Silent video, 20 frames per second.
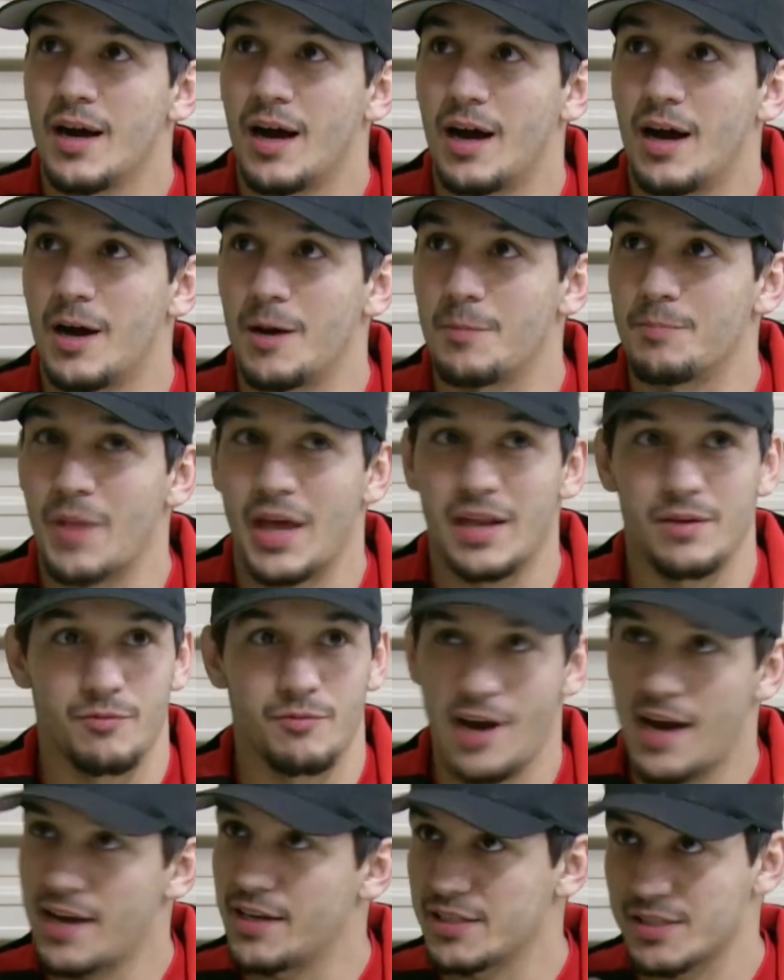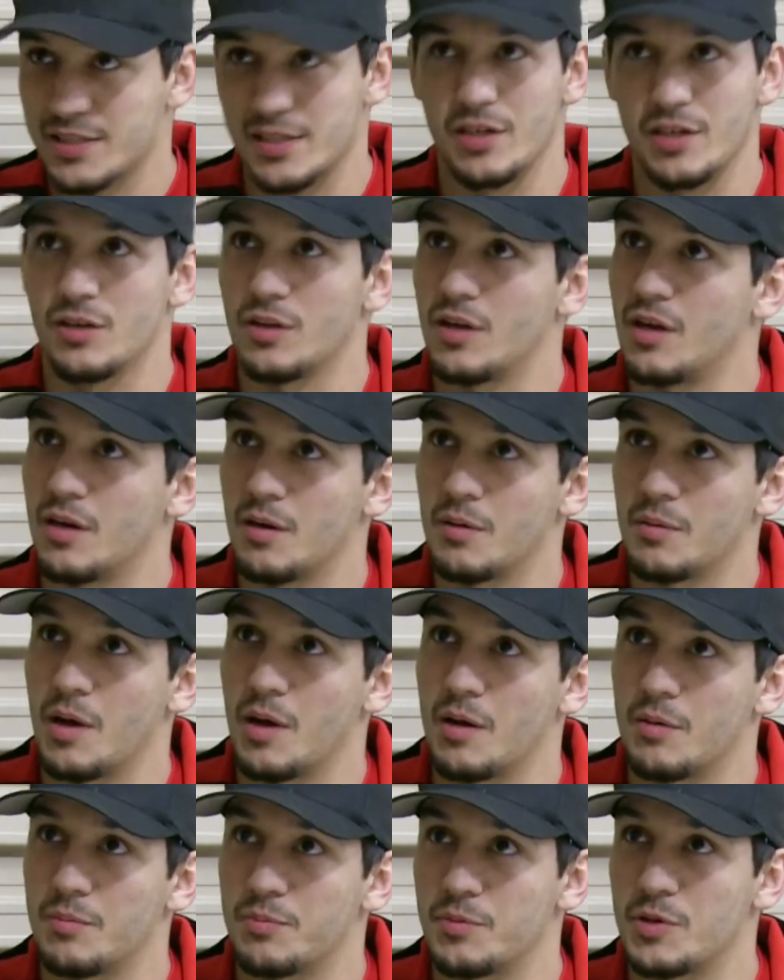And Randy's still
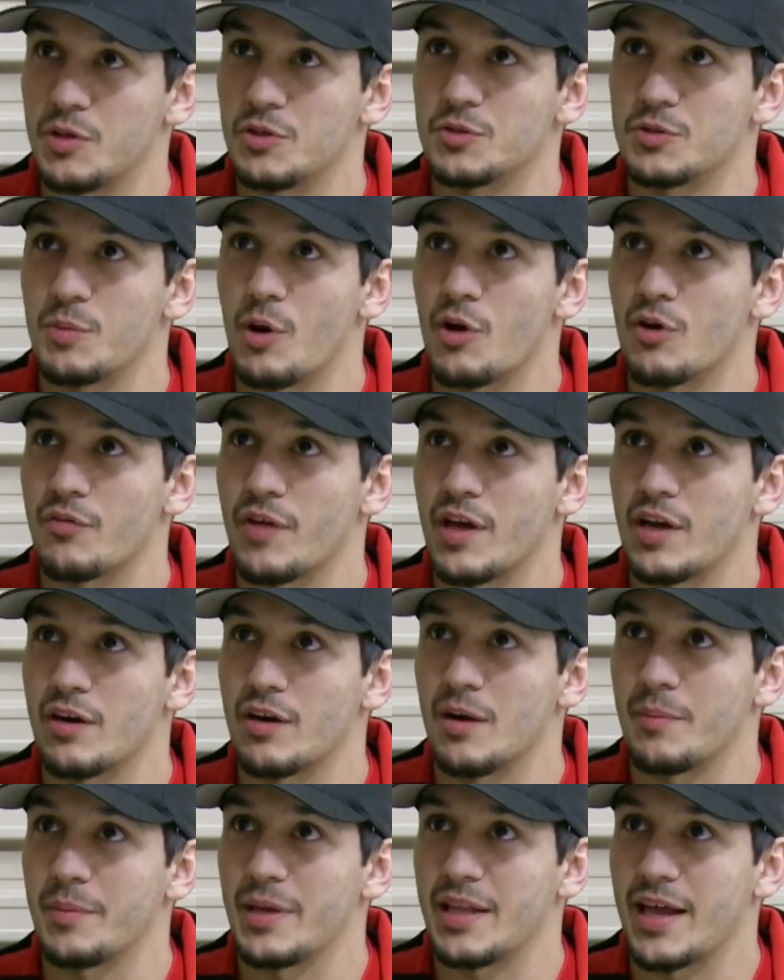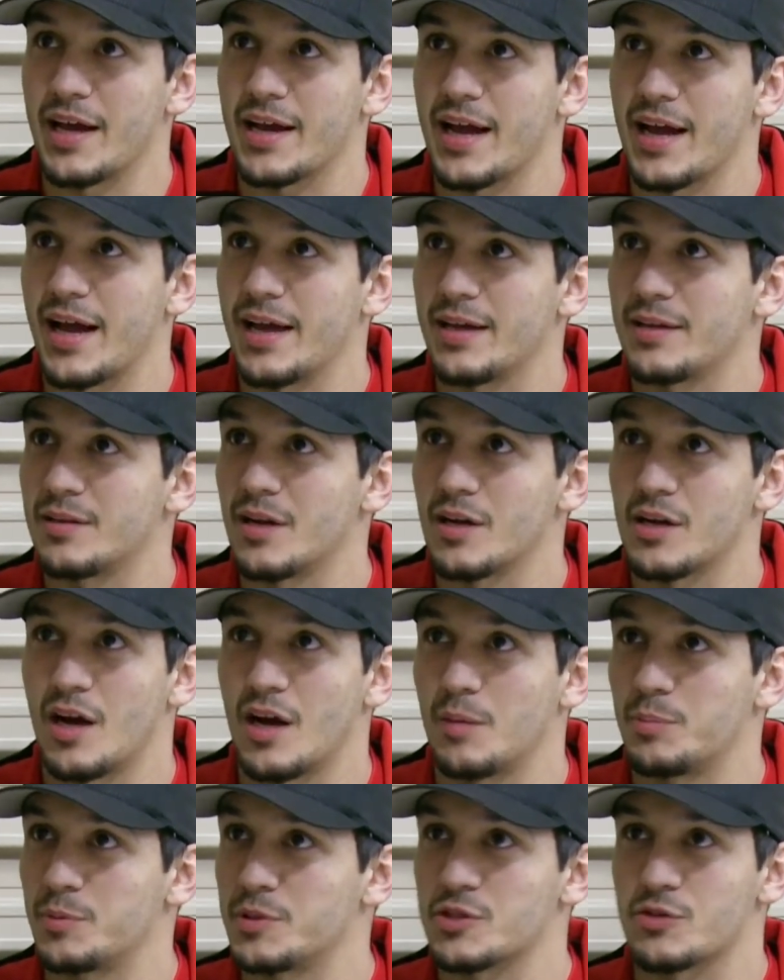a huge motivator. I mean, that guy
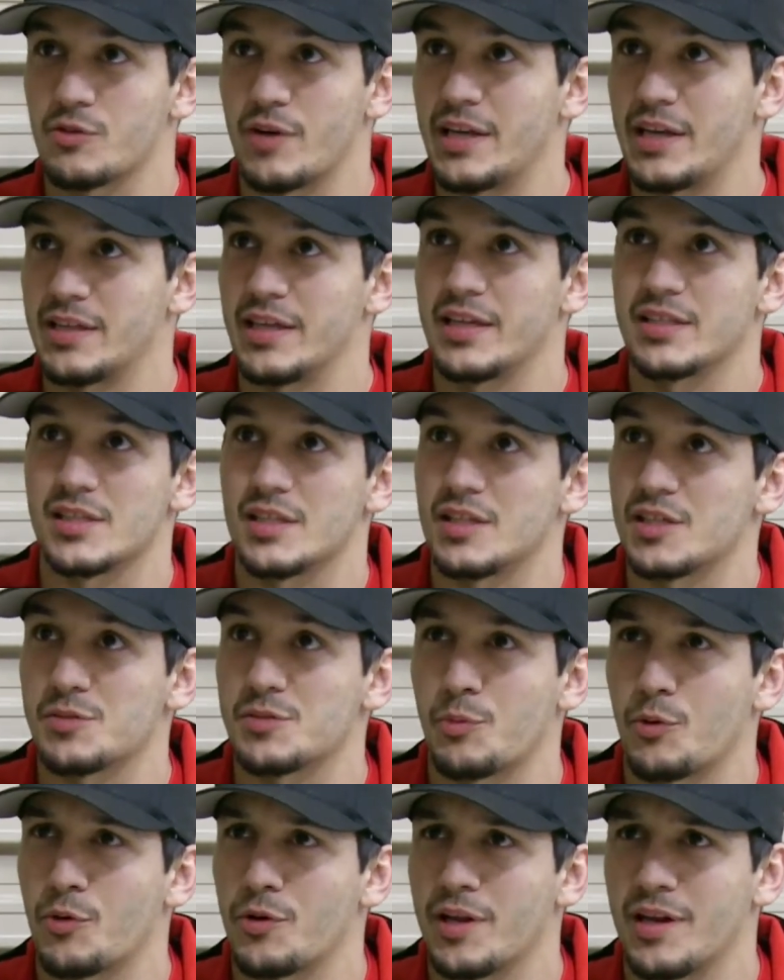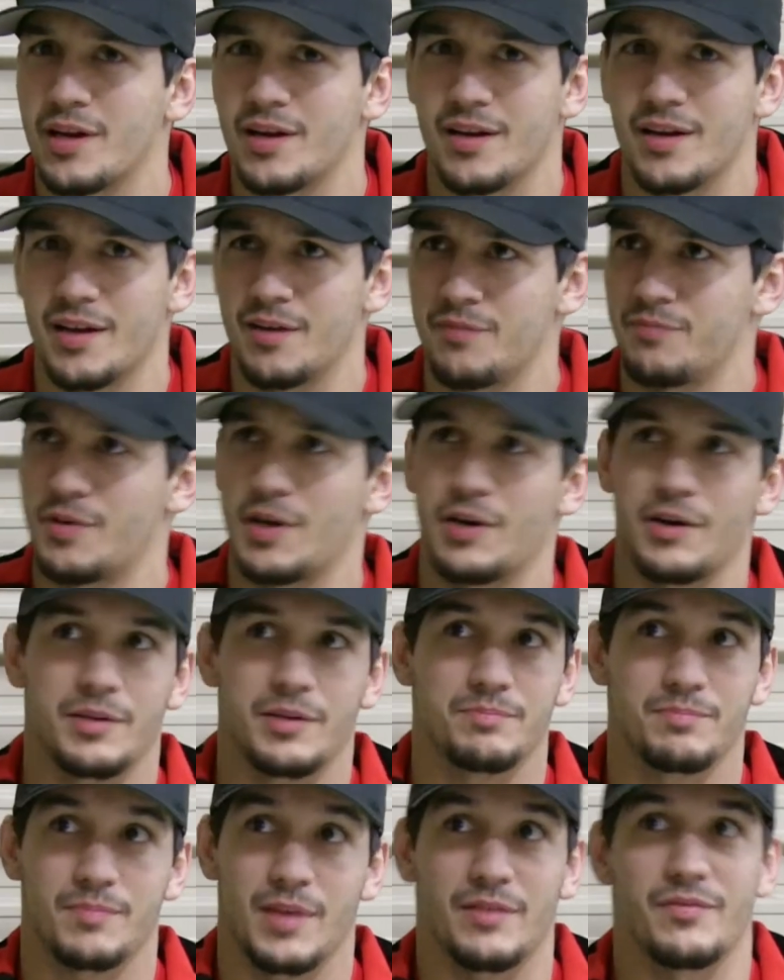accomplished great things in the sport at a very
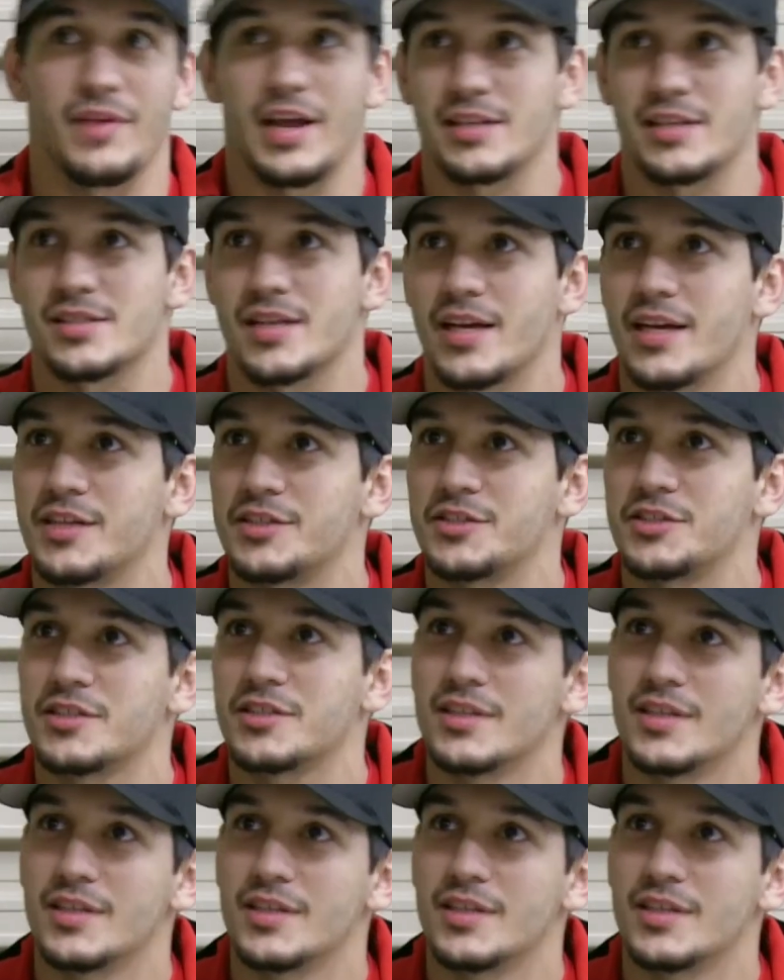advanced age.